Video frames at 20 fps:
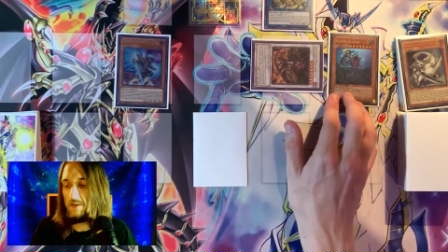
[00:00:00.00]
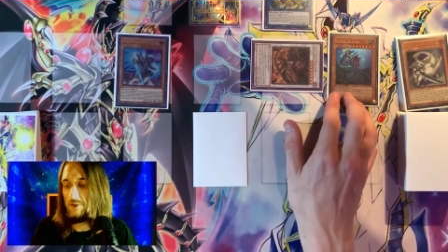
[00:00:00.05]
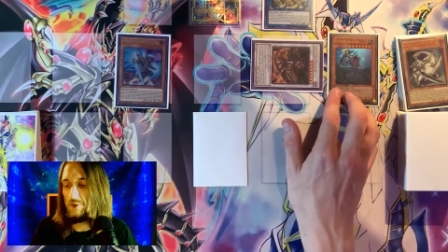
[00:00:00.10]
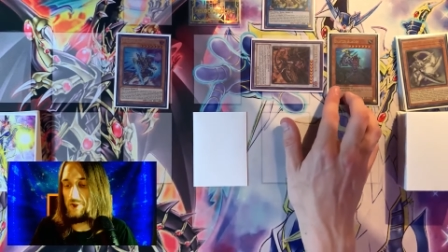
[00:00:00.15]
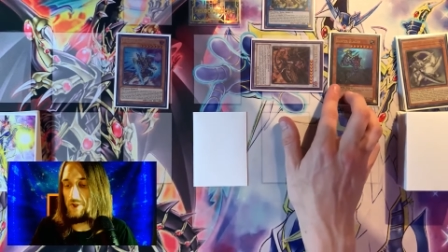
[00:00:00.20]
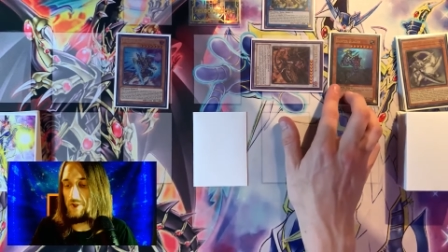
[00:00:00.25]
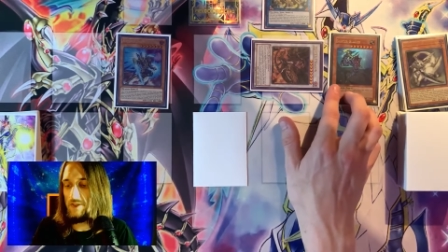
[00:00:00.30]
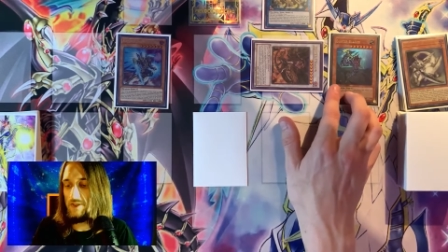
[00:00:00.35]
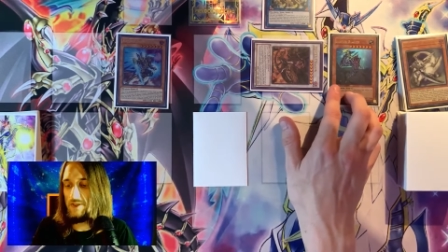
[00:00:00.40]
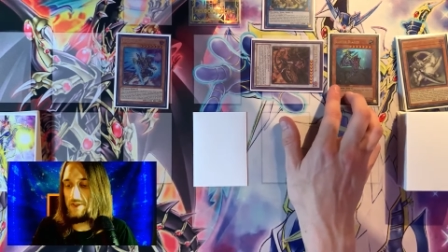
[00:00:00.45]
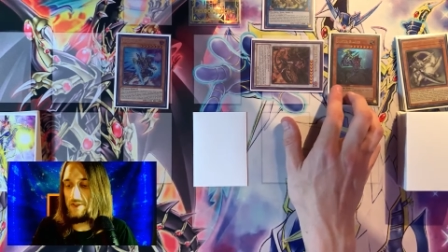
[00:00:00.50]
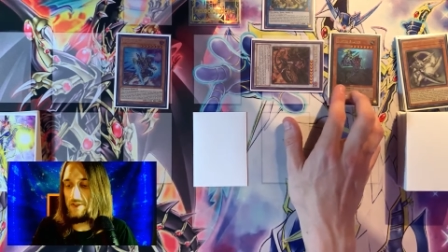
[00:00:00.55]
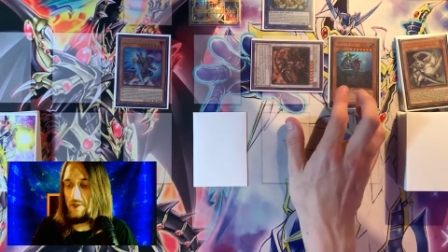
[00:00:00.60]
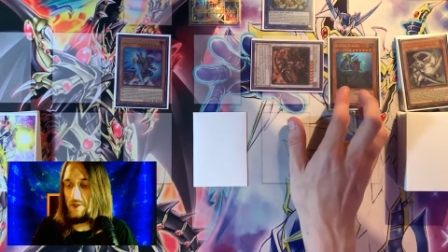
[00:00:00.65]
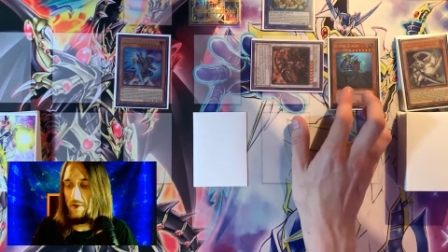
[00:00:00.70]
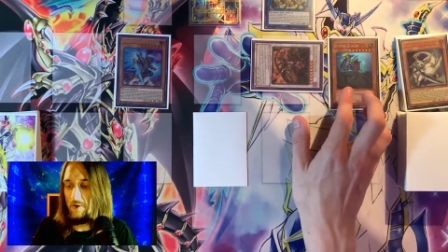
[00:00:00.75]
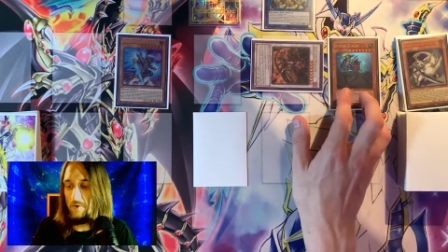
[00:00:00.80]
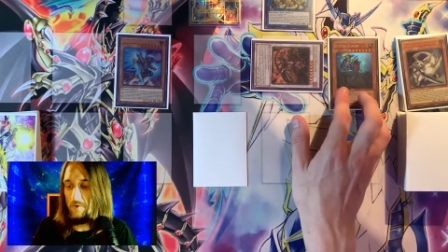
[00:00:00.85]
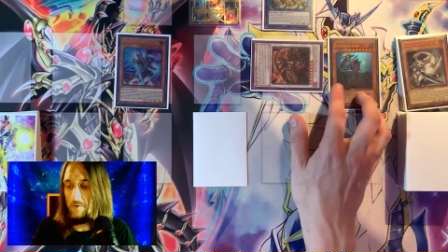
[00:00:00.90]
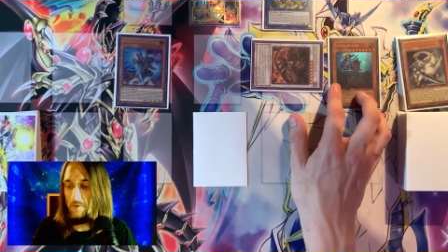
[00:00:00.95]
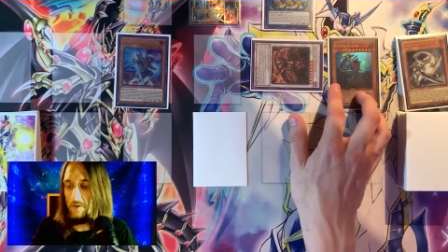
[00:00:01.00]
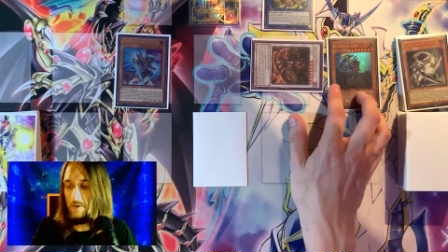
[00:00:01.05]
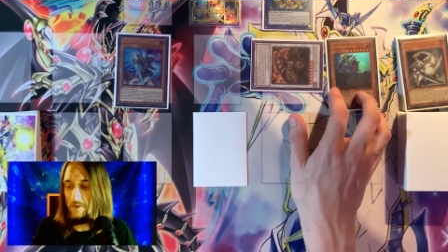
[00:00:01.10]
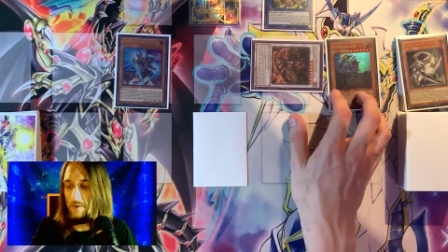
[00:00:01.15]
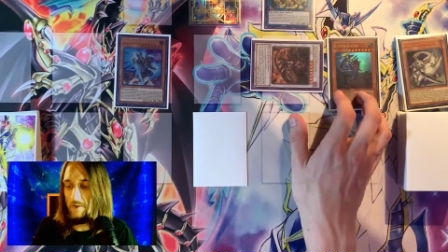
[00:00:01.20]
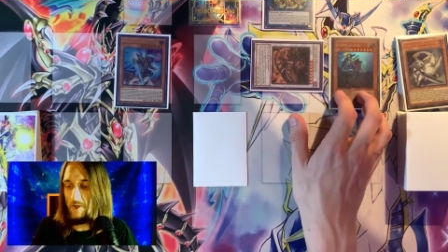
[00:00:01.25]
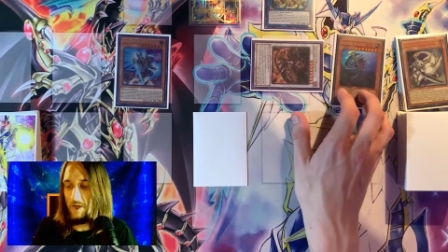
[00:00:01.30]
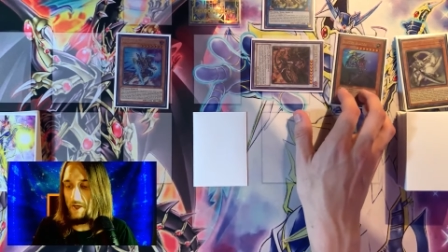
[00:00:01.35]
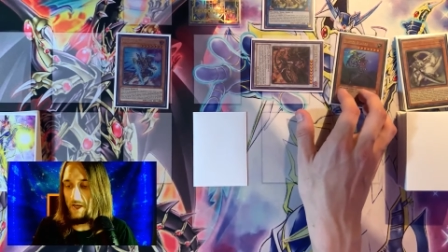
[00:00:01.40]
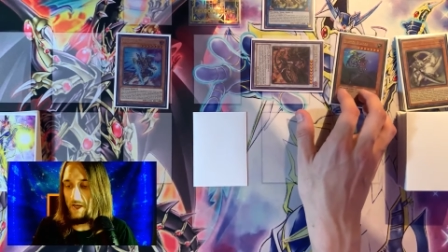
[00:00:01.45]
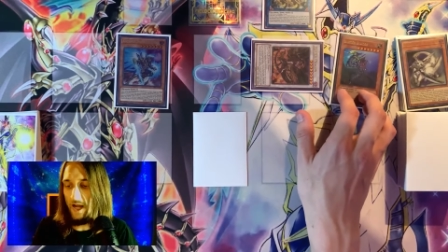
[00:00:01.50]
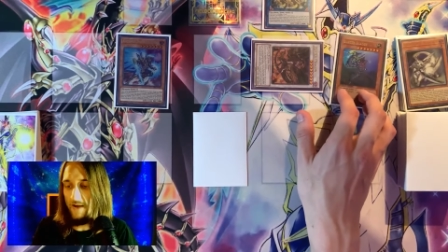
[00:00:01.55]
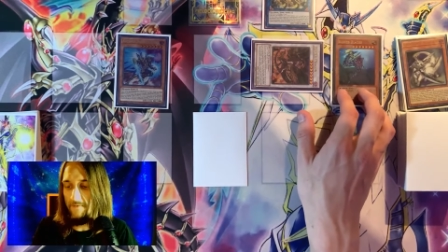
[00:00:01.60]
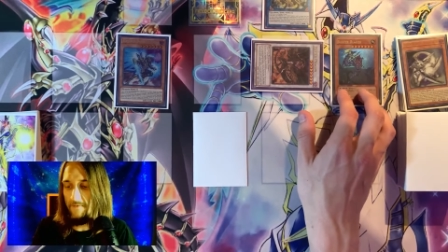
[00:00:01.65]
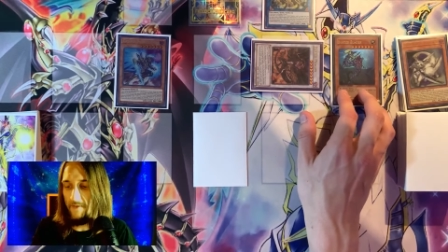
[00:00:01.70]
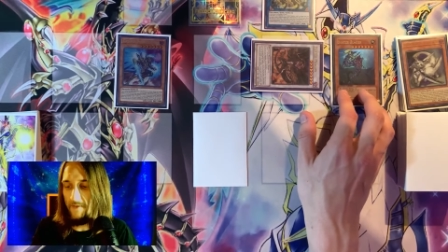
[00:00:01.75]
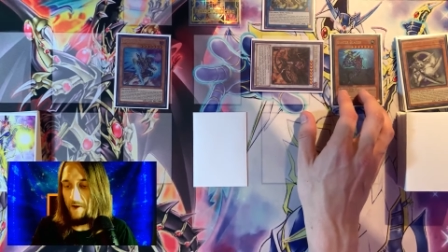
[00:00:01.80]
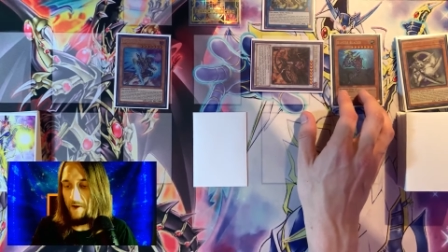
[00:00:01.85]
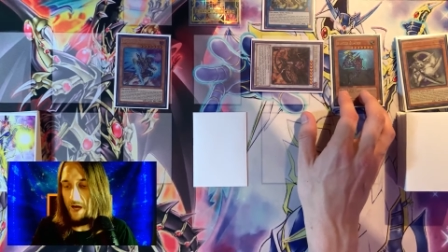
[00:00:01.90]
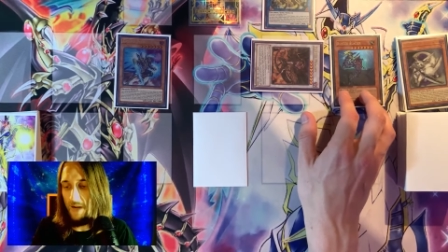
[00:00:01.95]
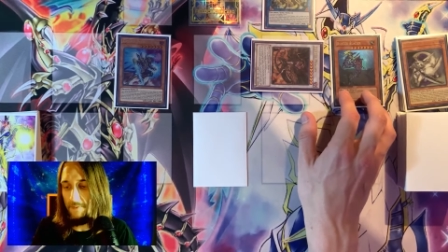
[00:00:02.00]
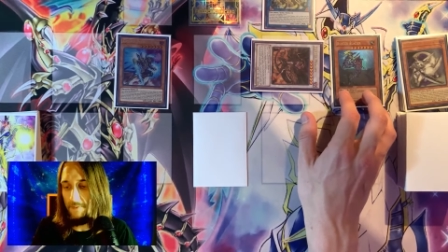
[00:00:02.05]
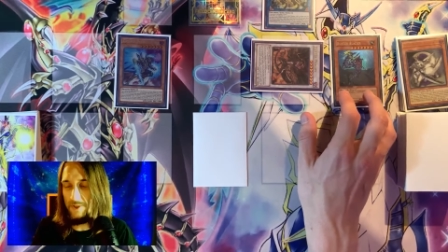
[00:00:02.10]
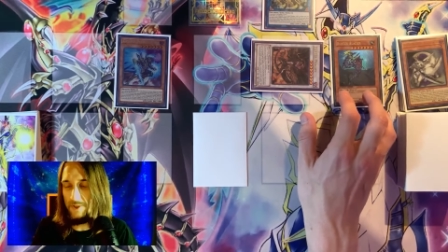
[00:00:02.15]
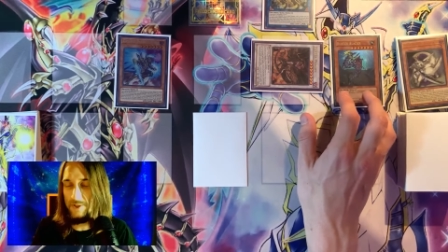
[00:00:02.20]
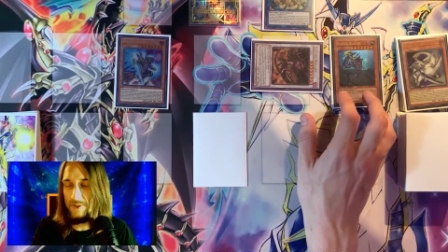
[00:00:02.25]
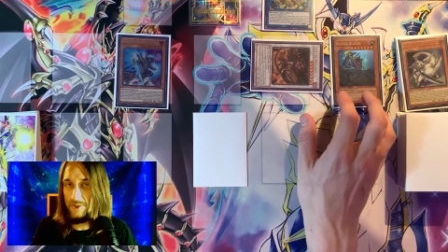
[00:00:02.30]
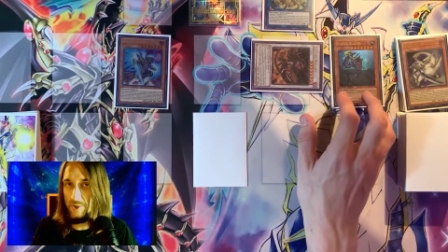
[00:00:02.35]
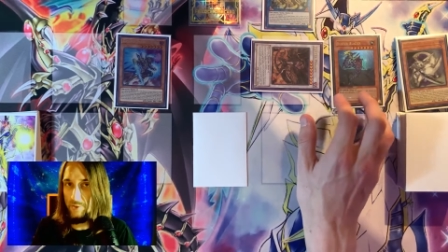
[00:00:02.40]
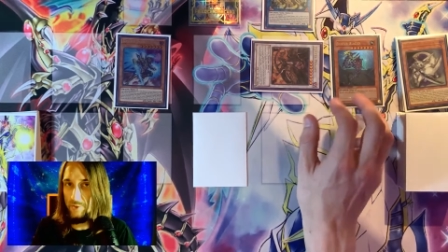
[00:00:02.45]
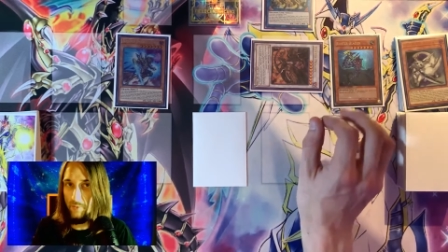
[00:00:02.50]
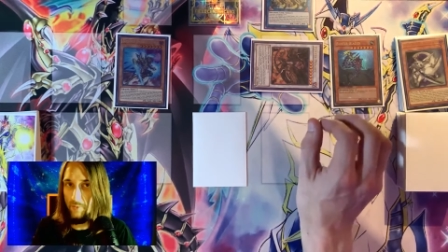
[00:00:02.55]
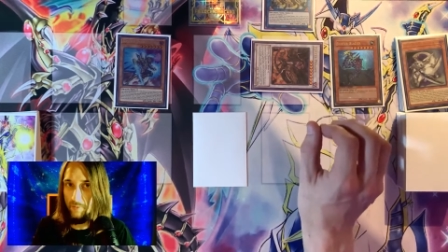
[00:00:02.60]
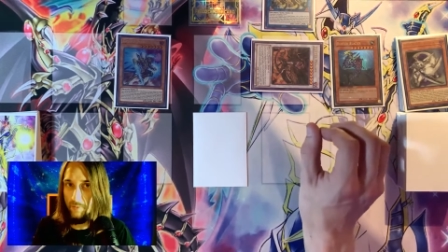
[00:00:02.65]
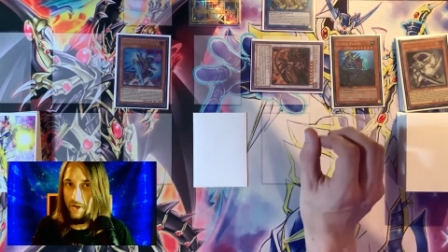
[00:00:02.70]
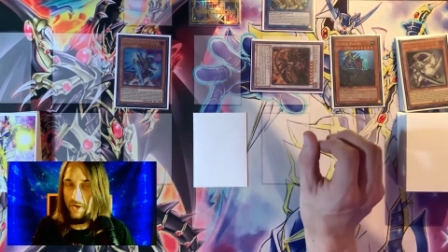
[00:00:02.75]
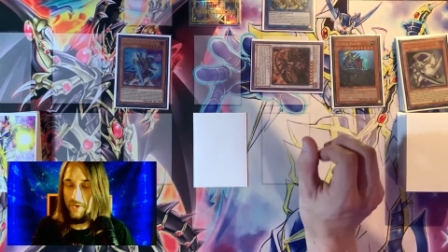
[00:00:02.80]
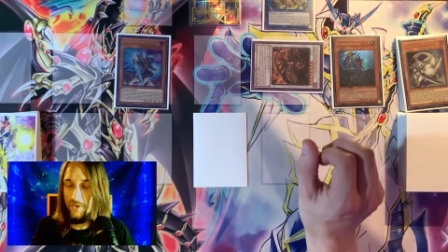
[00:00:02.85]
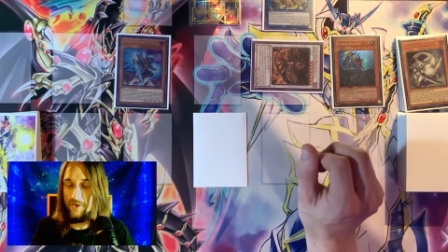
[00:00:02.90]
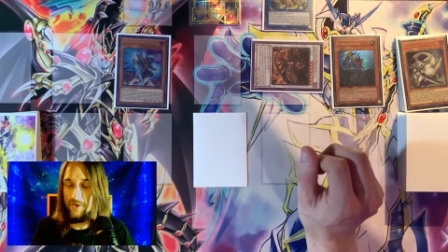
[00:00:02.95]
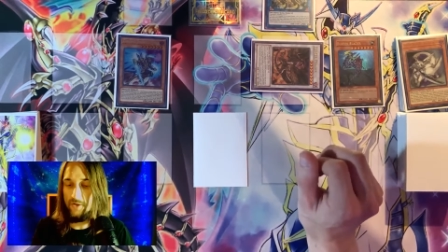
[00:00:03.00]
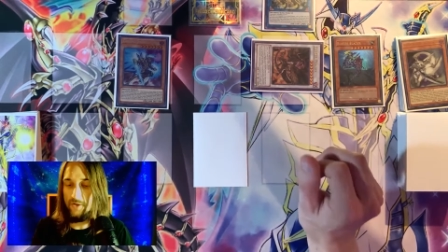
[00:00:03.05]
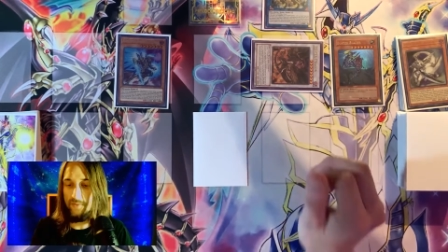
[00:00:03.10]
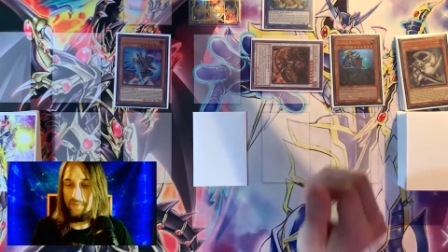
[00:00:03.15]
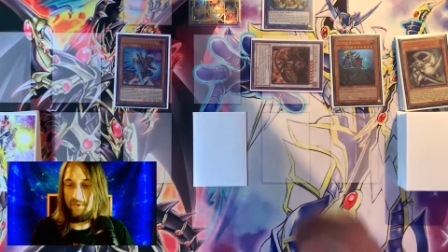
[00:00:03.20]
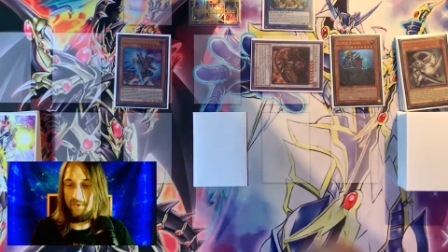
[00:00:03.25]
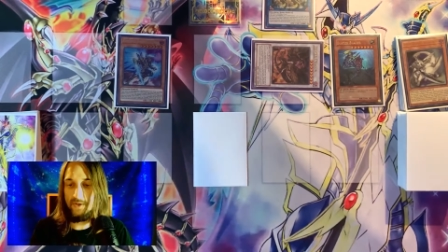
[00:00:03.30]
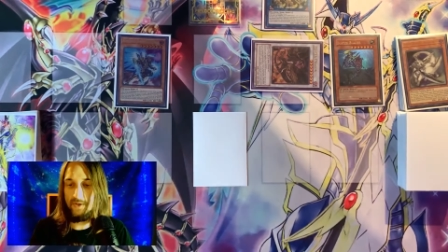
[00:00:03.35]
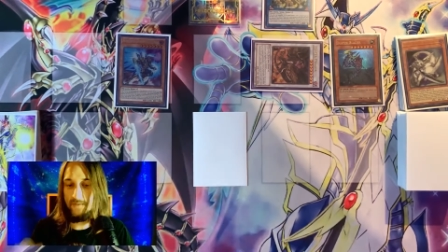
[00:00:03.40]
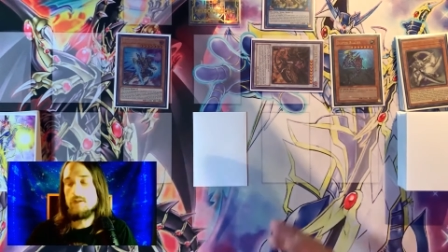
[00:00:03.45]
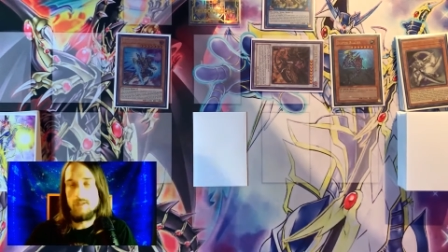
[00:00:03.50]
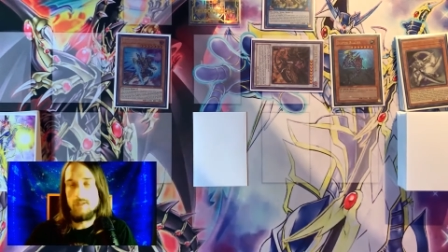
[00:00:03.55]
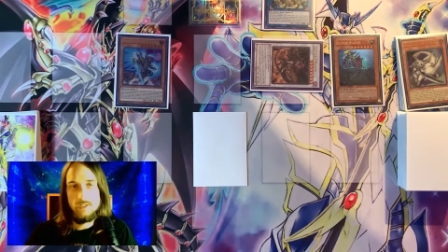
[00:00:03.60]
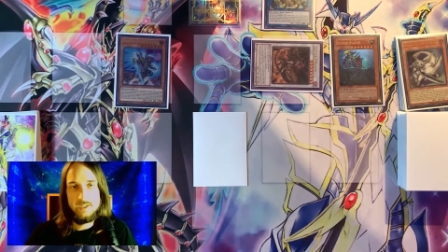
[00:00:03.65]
just so you can have the option to super poly your opponent.